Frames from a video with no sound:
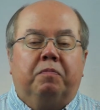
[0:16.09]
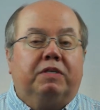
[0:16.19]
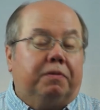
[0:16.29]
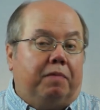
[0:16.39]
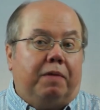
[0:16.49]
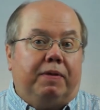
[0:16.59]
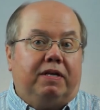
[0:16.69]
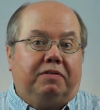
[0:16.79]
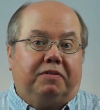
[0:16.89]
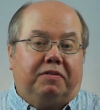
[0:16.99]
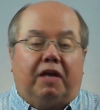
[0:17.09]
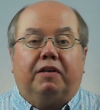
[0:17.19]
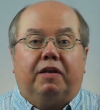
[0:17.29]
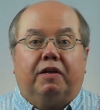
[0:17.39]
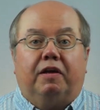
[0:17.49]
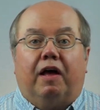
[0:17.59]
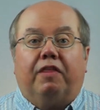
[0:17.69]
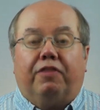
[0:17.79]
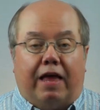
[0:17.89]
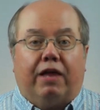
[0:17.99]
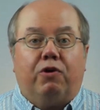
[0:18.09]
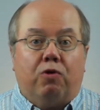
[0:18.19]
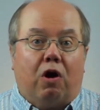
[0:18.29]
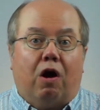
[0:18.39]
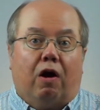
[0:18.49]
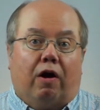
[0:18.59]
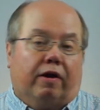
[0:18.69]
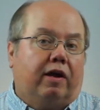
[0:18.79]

Is it maybe sending a thank you card?